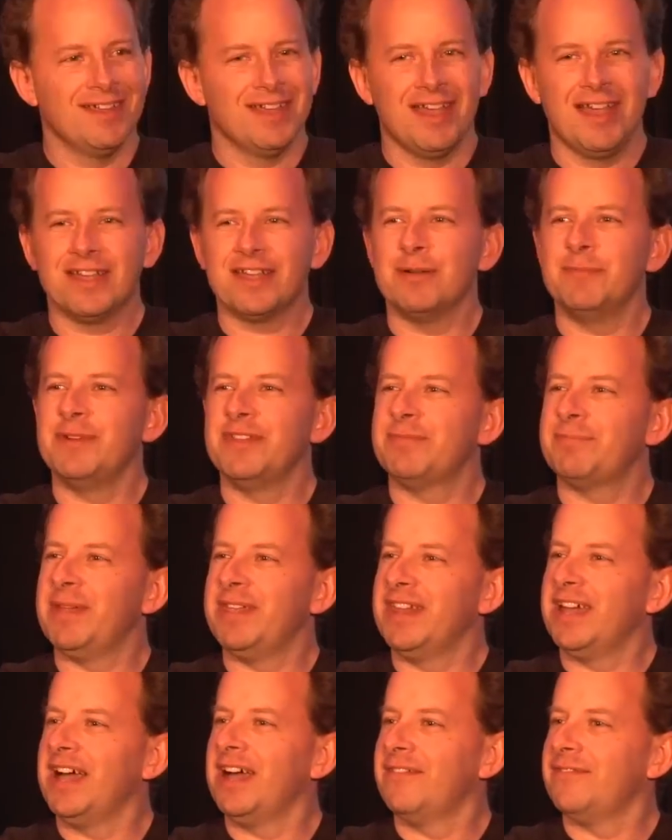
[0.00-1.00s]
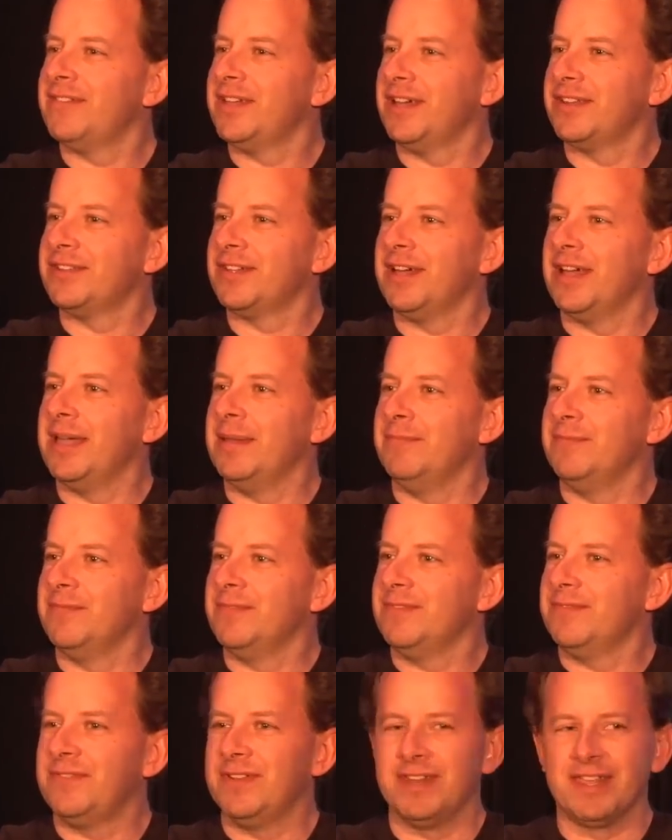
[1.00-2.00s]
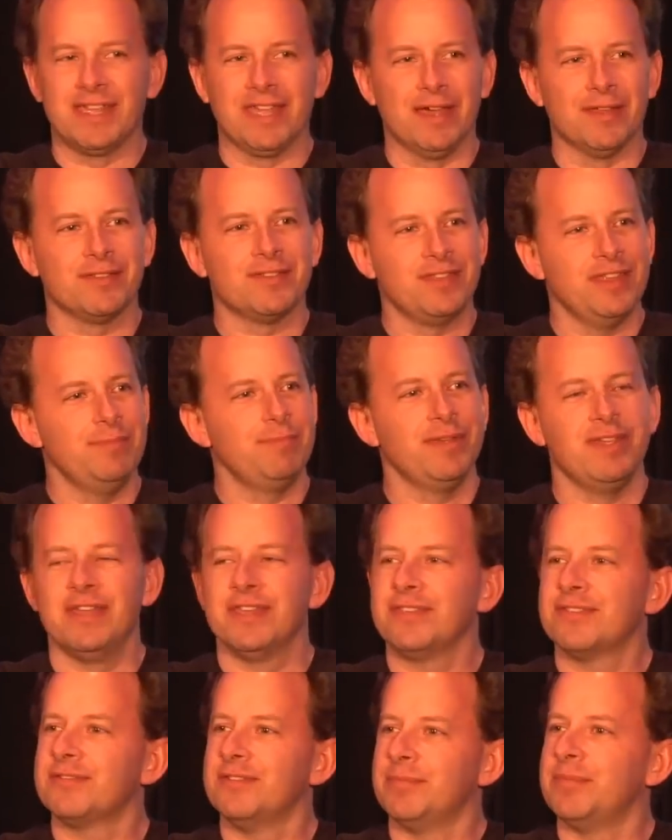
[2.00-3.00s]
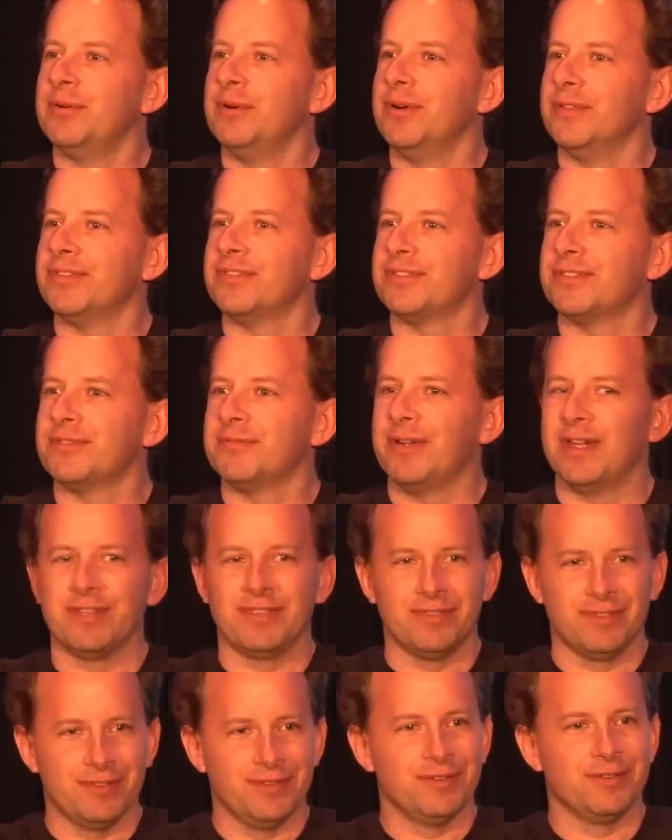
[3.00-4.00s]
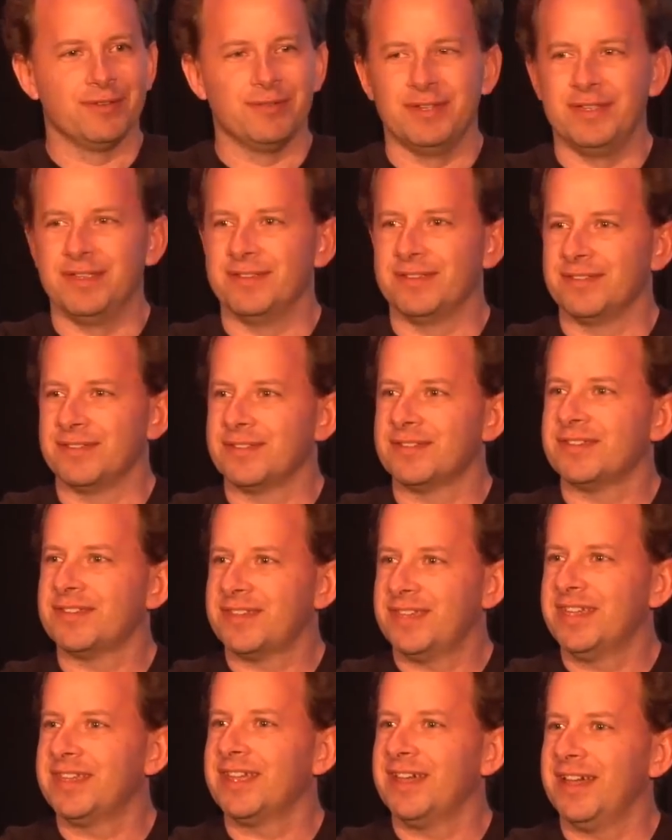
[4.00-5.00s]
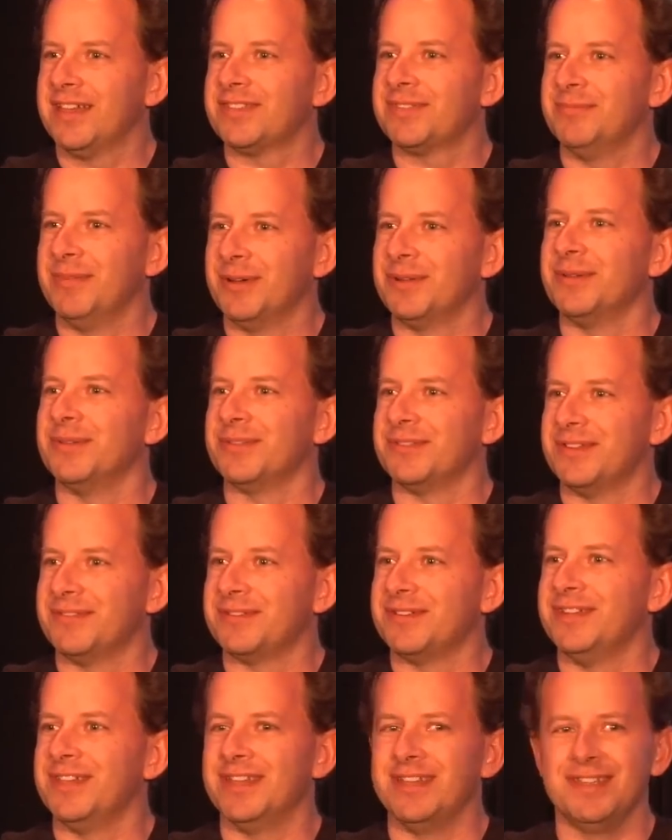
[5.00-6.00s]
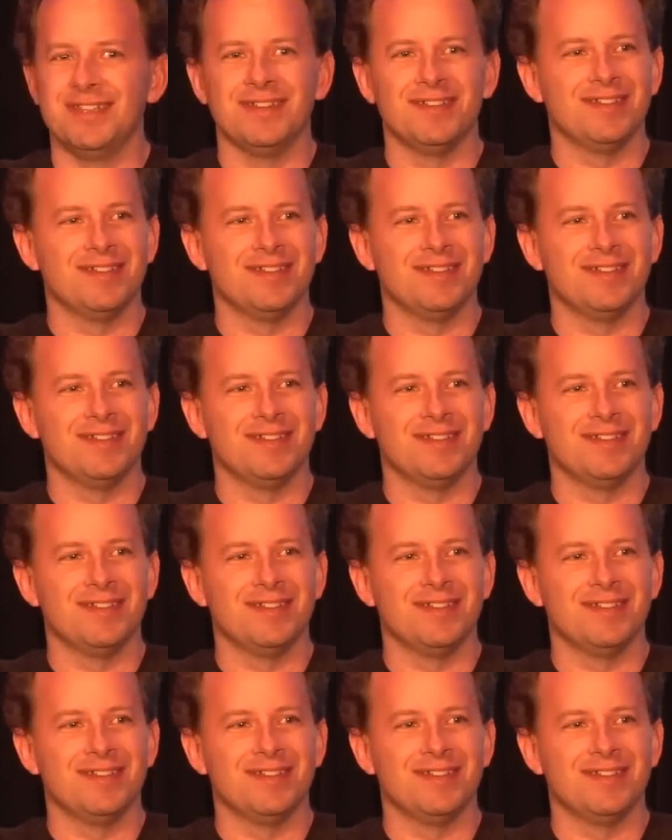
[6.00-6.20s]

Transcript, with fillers: How come we spend half our time filling out TPS reports rather than doing kick-ass models every day.